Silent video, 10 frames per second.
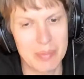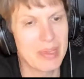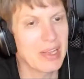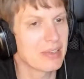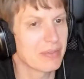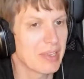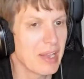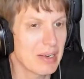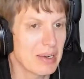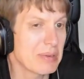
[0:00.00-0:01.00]
updating the
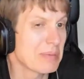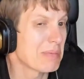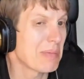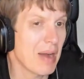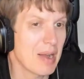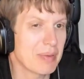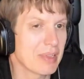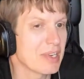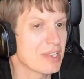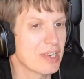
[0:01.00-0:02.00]
data i
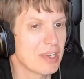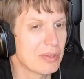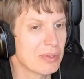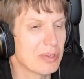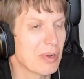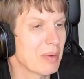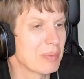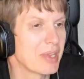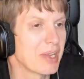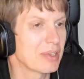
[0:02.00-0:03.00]
potentially need to
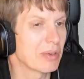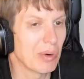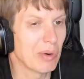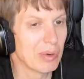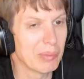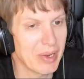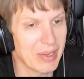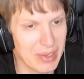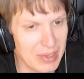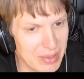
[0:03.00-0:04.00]
update all
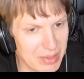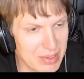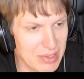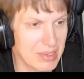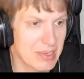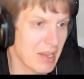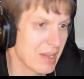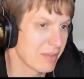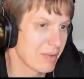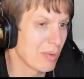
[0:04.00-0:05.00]
my indexes
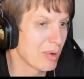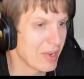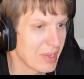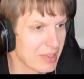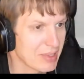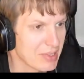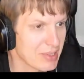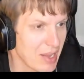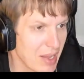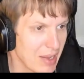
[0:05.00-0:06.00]
and the more
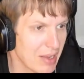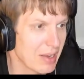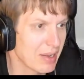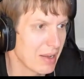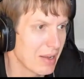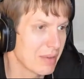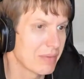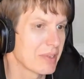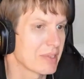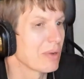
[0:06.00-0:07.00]
indexes ha- i
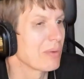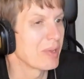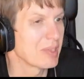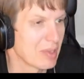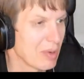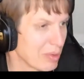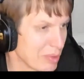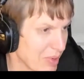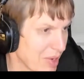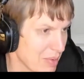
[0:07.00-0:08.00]
have the slower things are going
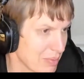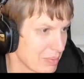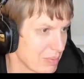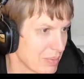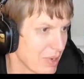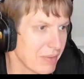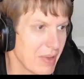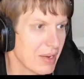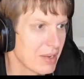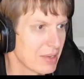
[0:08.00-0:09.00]
to become right
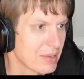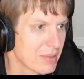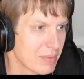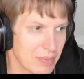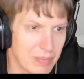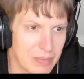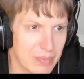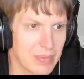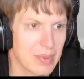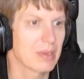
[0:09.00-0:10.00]
that is
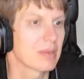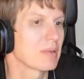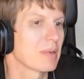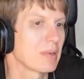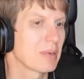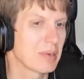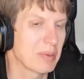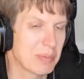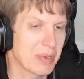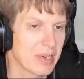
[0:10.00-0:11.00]
uh,
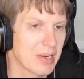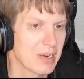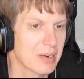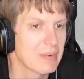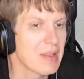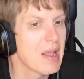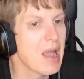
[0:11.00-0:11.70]
are pretty clear.